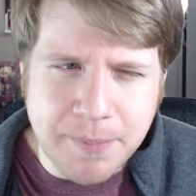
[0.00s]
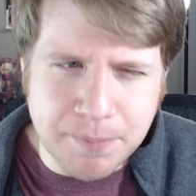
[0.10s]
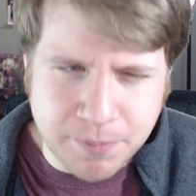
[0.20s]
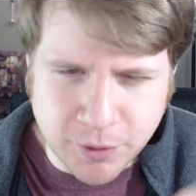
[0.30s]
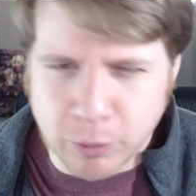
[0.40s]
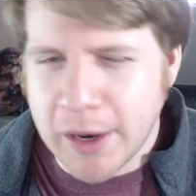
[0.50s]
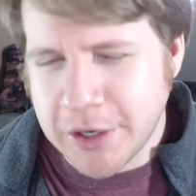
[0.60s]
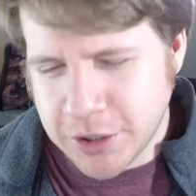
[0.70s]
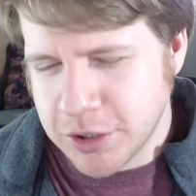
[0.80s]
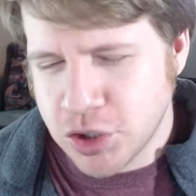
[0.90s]

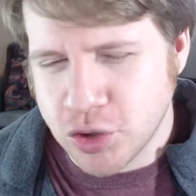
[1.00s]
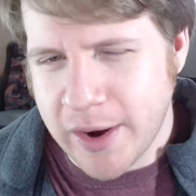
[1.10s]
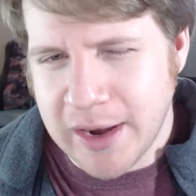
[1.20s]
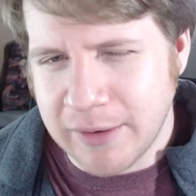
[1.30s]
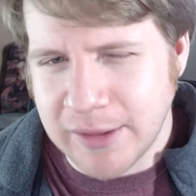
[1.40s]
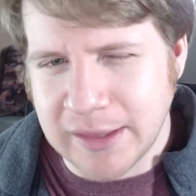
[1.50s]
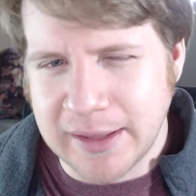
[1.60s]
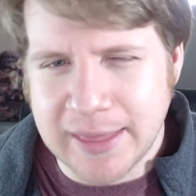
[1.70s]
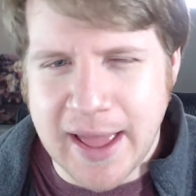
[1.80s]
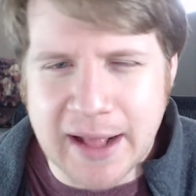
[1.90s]
direction straight and everything
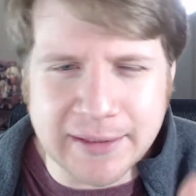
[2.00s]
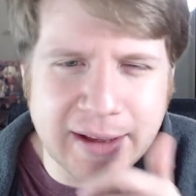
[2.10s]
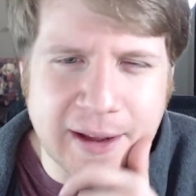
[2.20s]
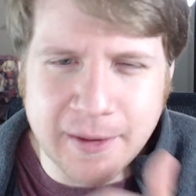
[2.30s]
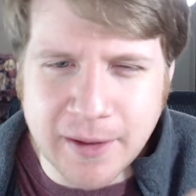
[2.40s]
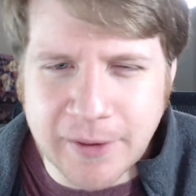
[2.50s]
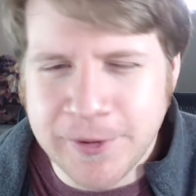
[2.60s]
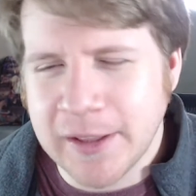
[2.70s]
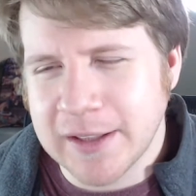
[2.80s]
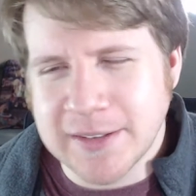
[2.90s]
like that. Like I
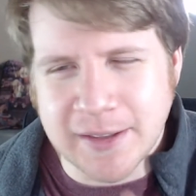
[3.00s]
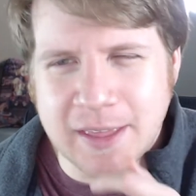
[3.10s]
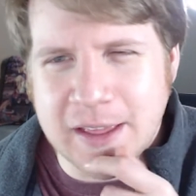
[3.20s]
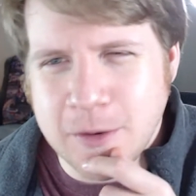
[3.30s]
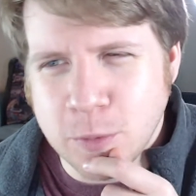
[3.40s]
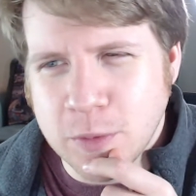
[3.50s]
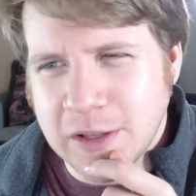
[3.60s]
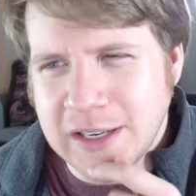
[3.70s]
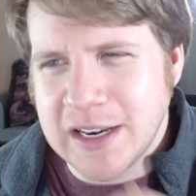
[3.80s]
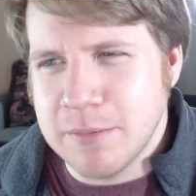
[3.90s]
feel like it's something that you really
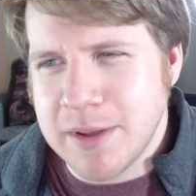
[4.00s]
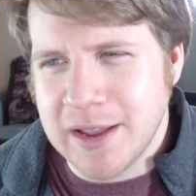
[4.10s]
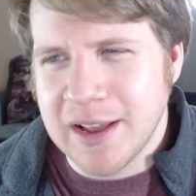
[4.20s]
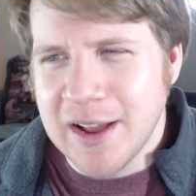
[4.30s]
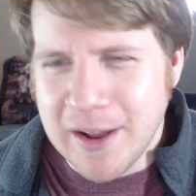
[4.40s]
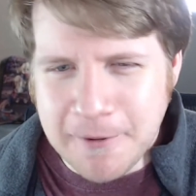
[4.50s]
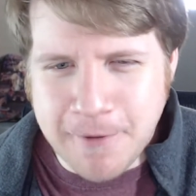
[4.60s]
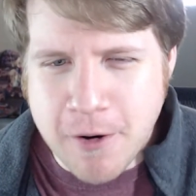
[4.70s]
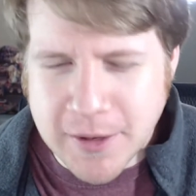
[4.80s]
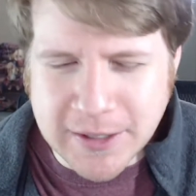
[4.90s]
need to be
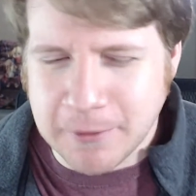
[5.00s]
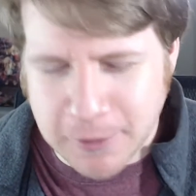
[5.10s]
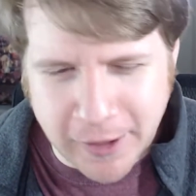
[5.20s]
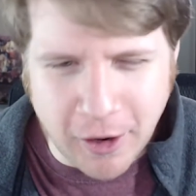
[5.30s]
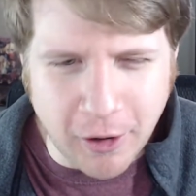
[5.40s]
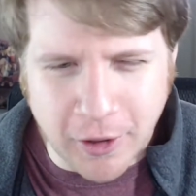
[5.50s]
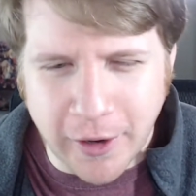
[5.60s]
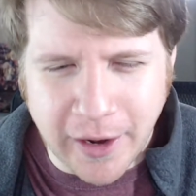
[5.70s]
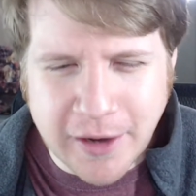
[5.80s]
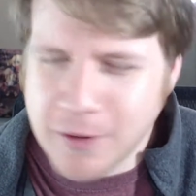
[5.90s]
focusing really hard on.
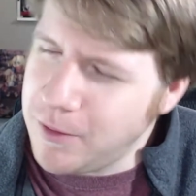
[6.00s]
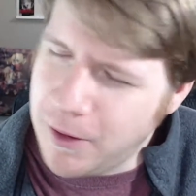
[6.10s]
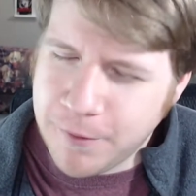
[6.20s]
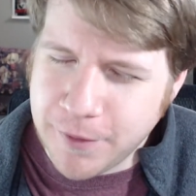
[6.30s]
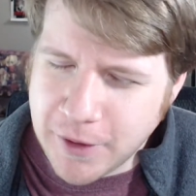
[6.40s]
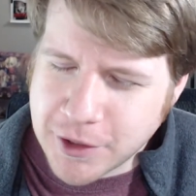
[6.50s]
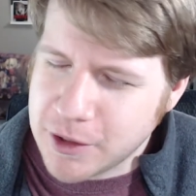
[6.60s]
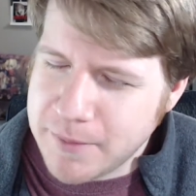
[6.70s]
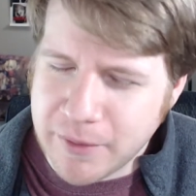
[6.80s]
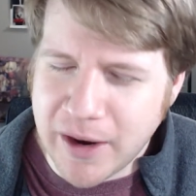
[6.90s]
And I don't know if a
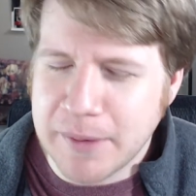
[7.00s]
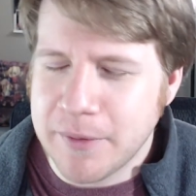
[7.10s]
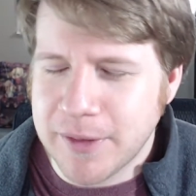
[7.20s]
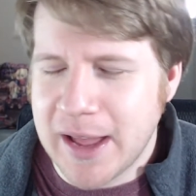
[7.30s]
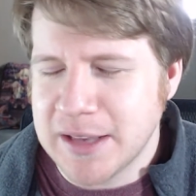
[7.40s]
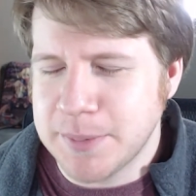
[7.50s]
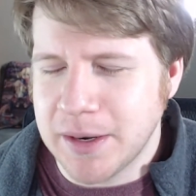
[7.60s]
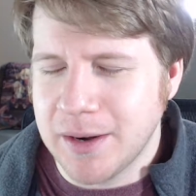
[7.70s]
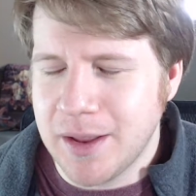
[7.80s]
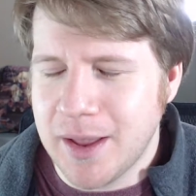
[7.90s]
stream environment for that has
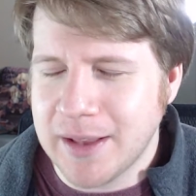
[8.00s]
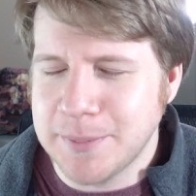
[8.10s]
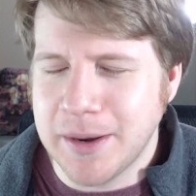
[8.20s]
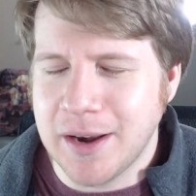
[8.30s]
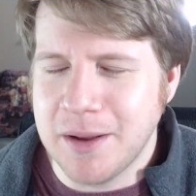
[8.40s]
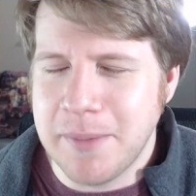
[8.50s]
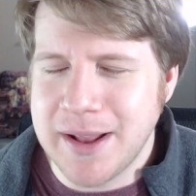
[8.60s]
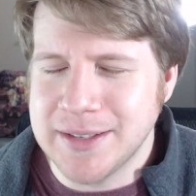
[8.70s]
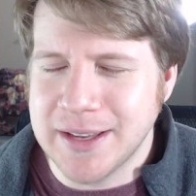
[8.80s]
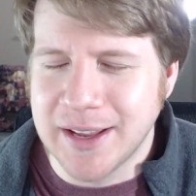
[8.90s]
been an amazing